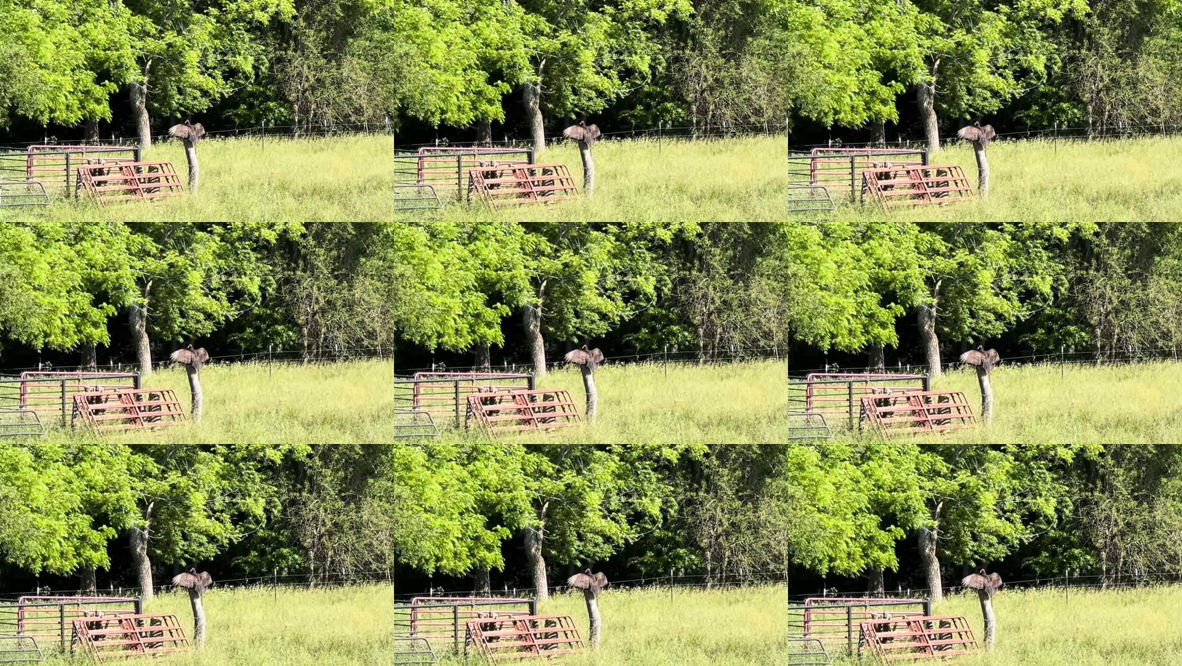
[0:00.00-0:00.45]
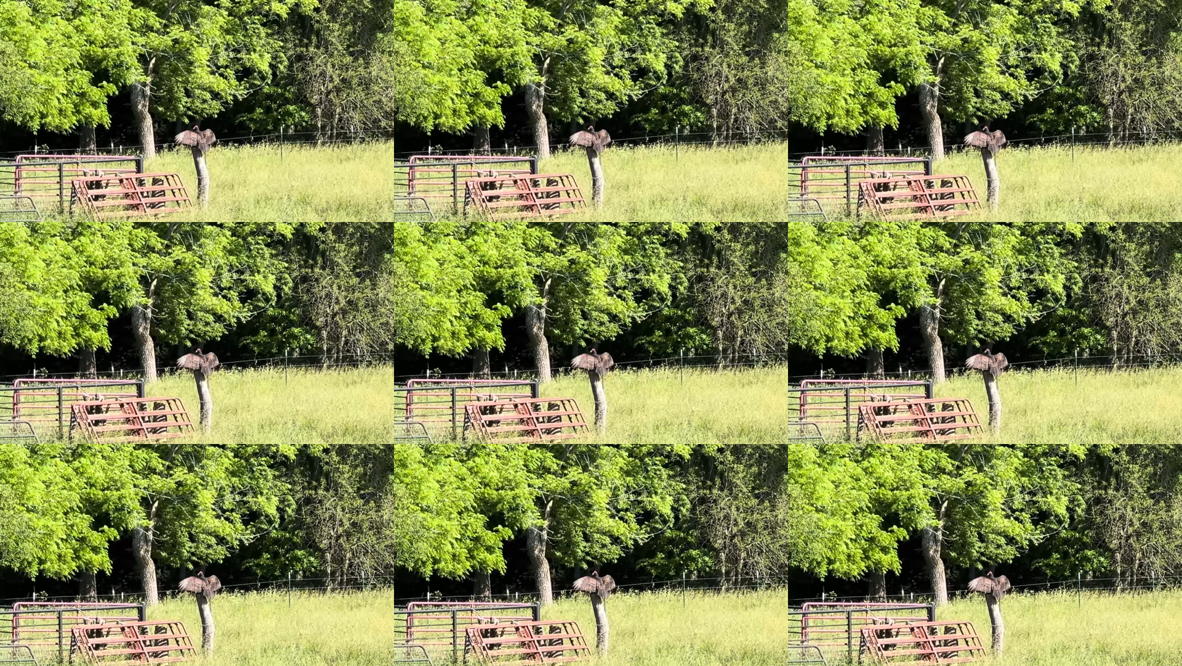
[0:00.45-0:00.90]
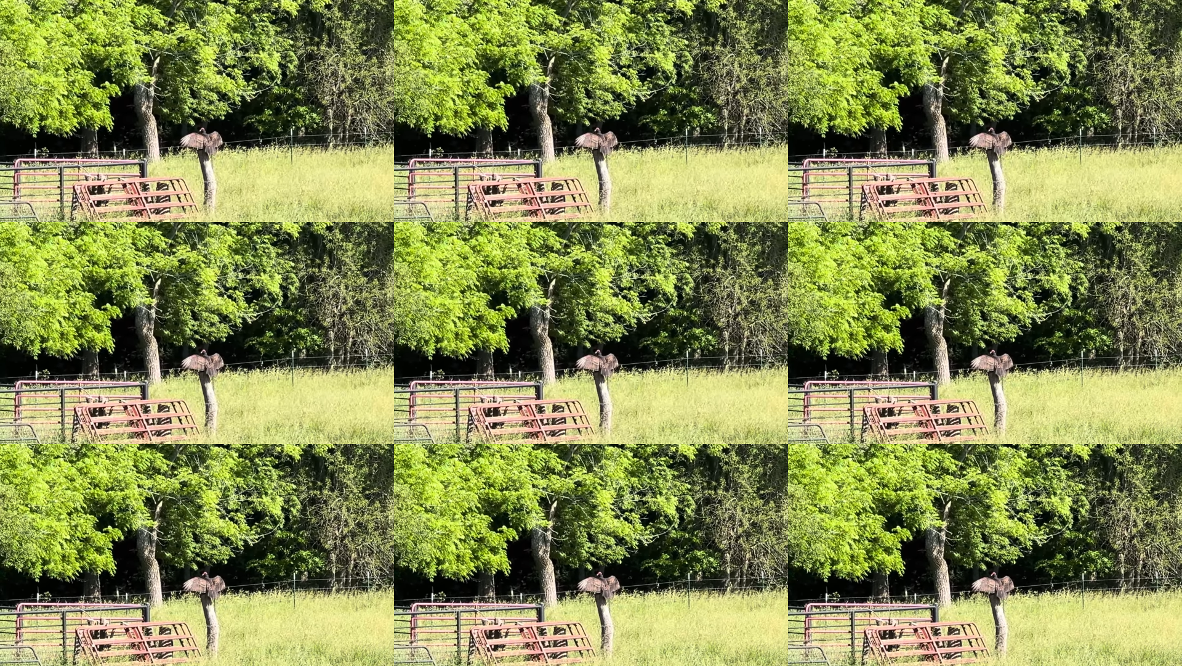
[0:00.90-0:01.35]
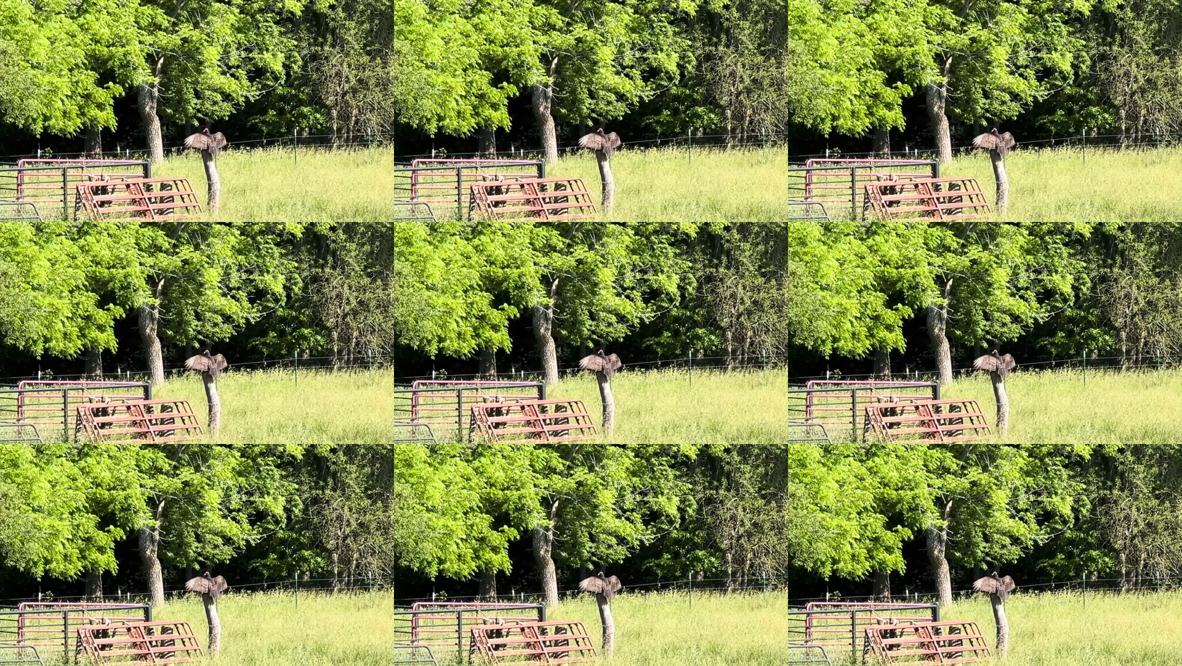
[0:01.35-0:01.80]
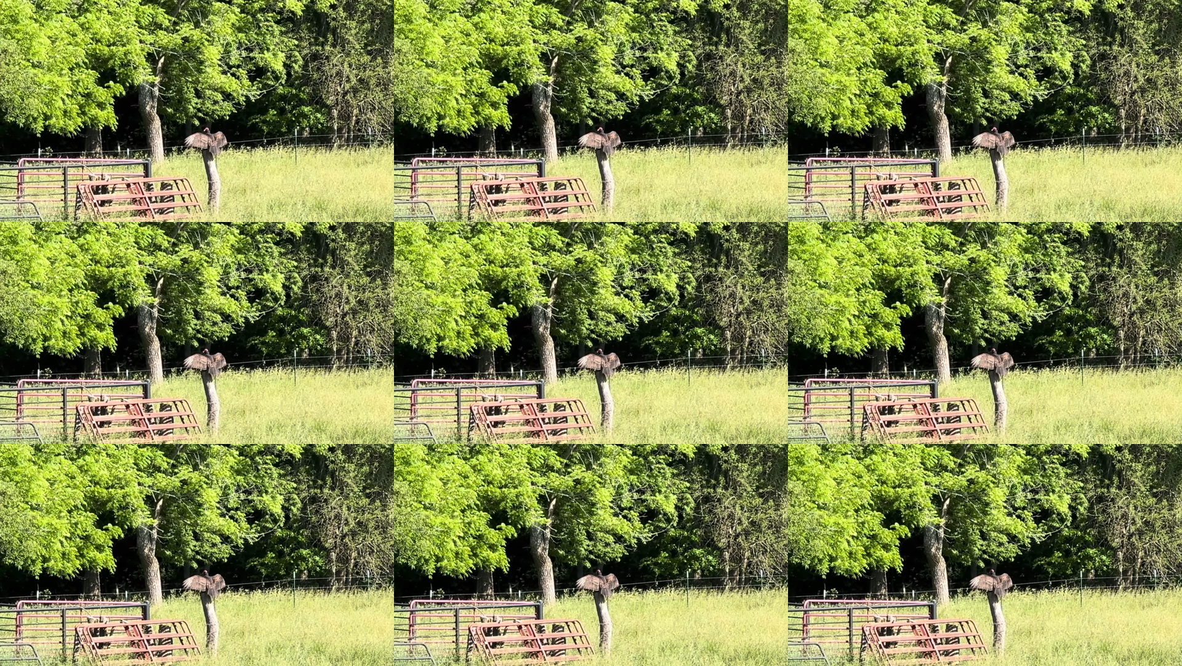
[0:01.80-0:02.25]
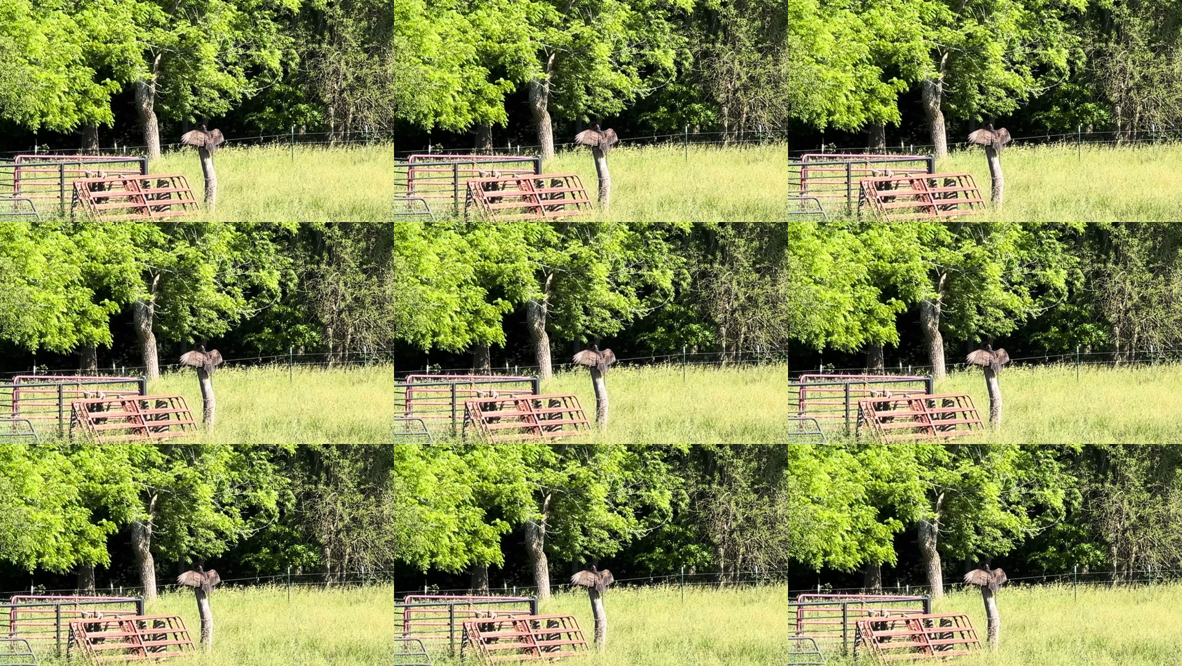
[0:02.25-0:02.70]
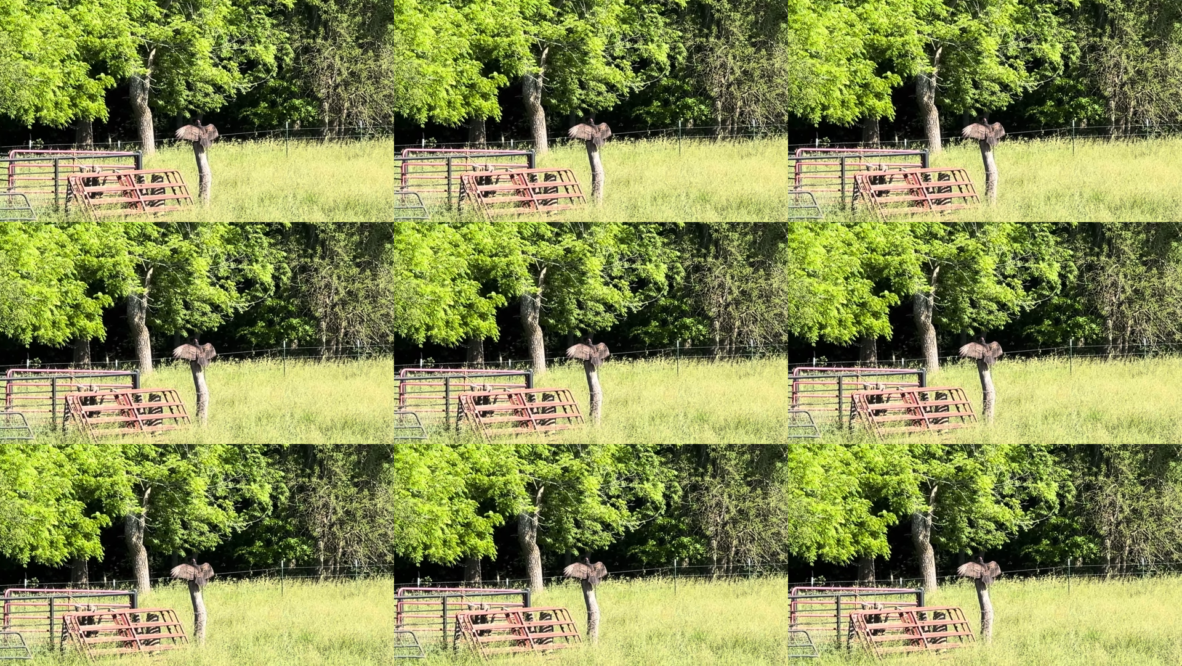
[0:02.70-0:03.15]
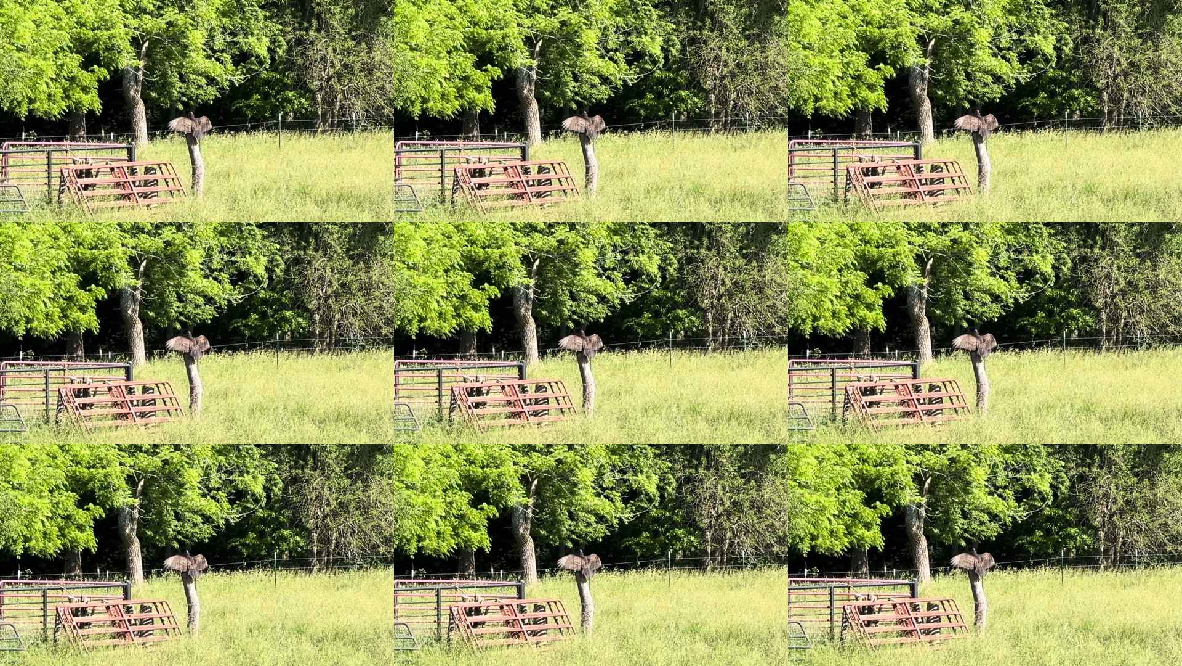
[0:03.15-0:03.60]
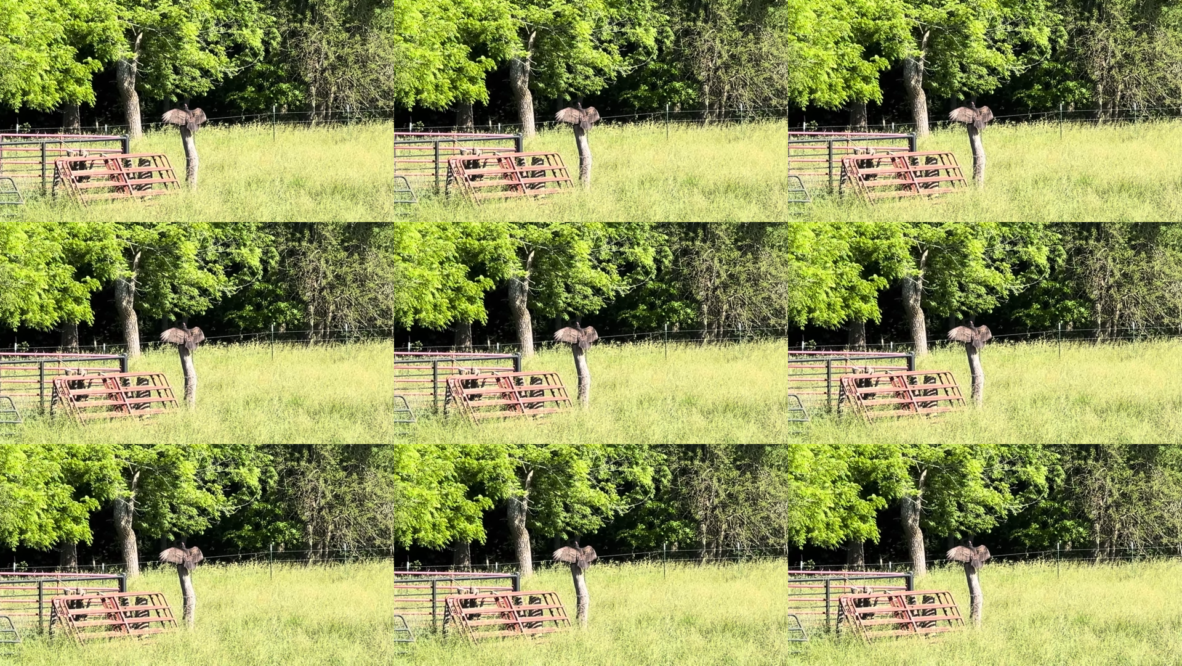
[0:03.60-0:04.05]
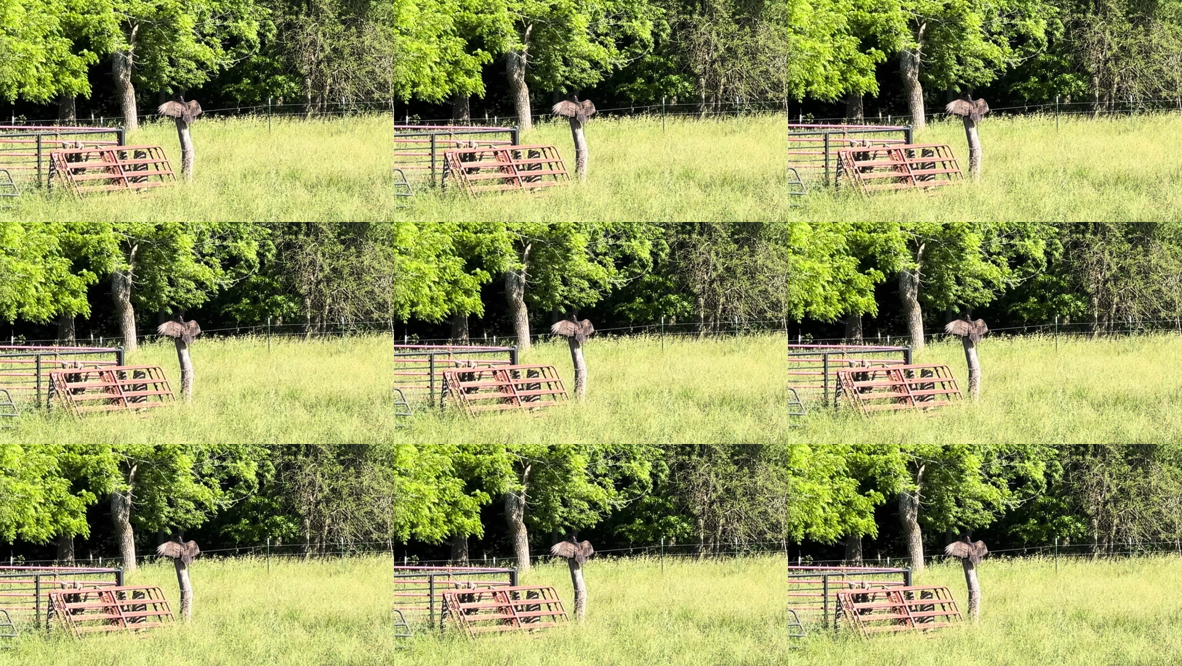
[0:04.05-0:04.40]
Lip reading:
No face is visible, so there are no lips to read.